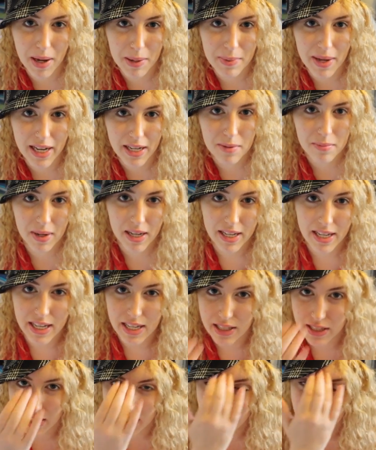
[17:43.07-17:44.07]
my back of my
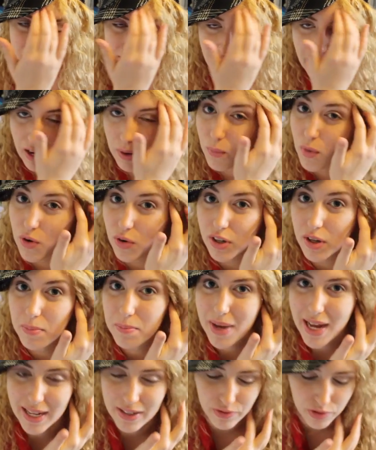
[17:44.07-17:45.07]
head, that I won't
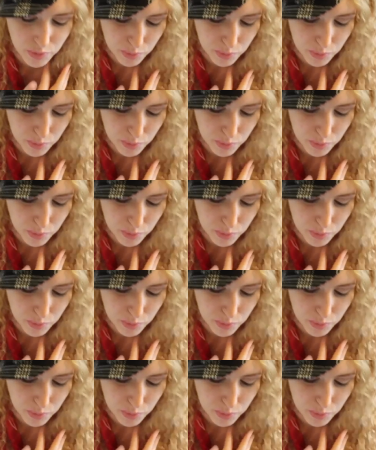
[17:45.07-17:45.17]
come back